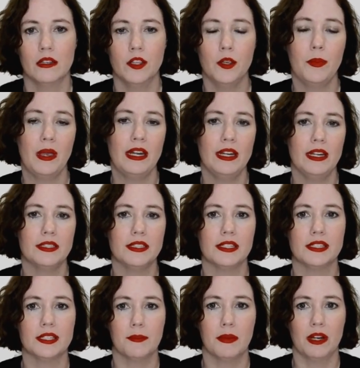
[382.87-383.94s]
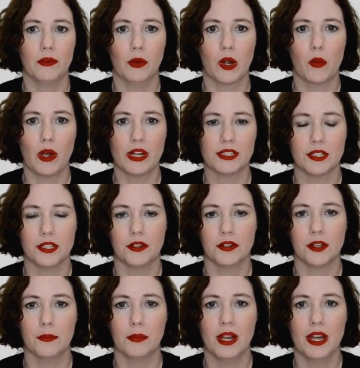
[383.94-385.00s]
You may need to submit a request to your
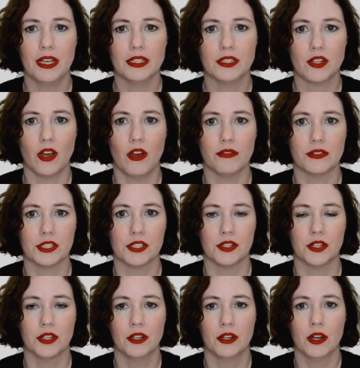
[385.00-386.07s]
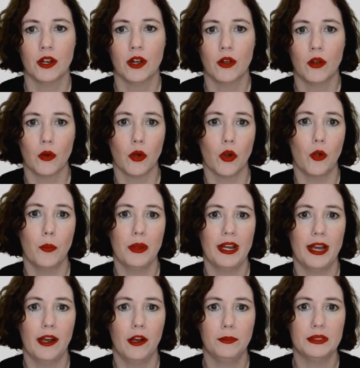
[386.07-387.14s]
compliance officer or open a
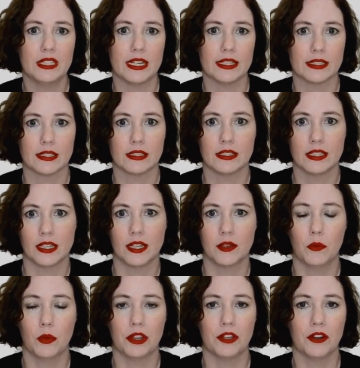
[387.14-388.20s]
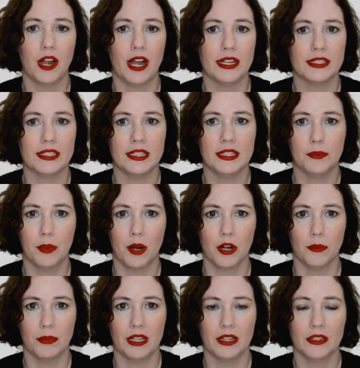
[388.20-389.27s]
help desk ticket with your IT
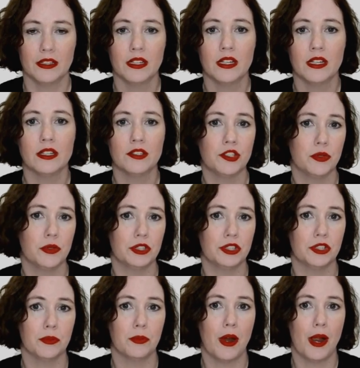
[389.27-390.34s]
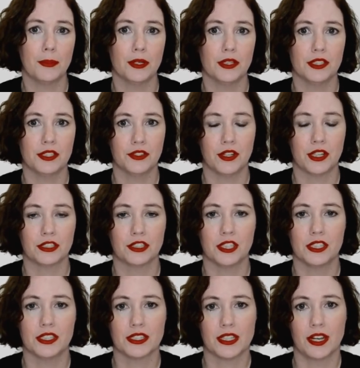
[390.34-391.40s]
department to ensure proper
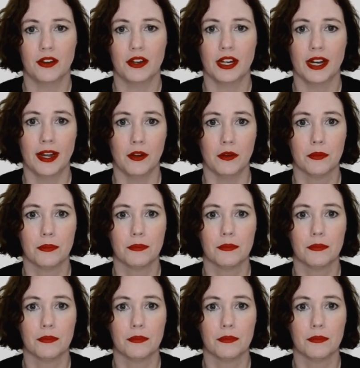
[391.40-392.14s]
destruction is carried out.